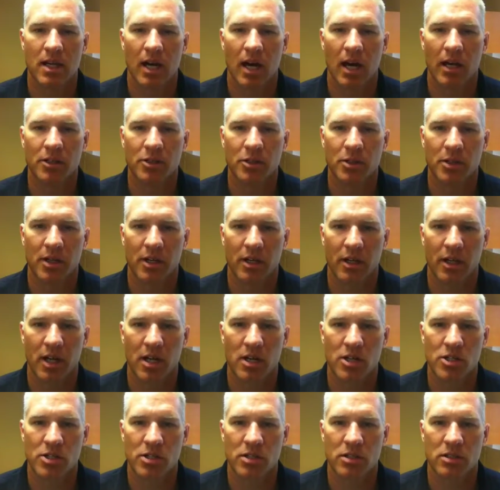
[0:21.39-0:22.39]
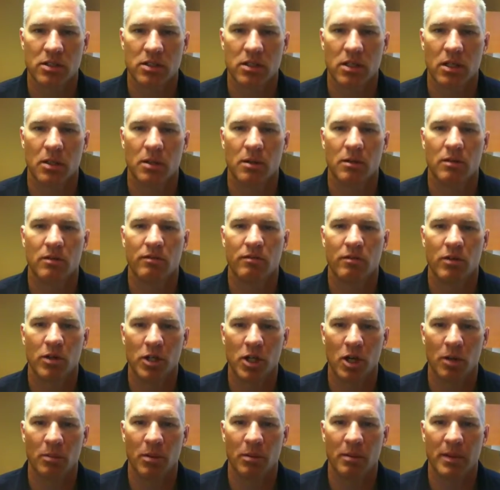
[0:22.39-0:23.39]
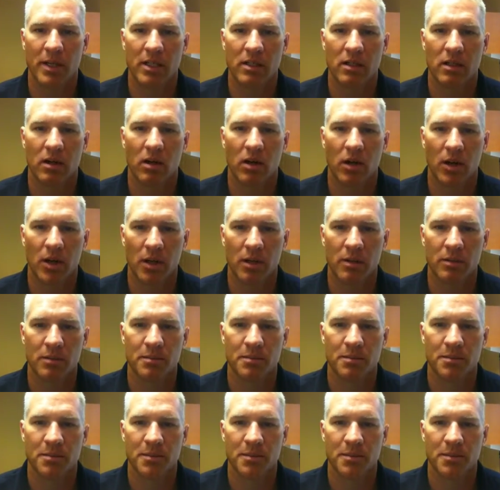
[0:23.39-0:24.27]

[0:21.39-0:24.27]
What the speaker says: Contraindications for dopamine are